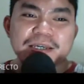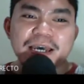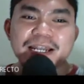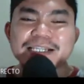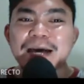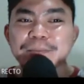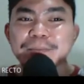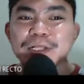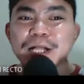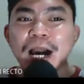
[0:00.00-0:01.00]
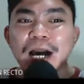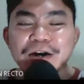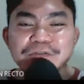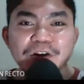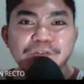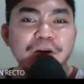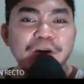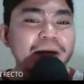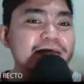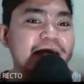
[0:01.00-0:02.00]
An example of
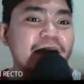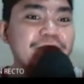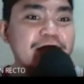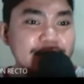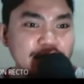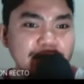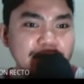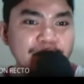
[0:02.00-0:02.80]
formal definition.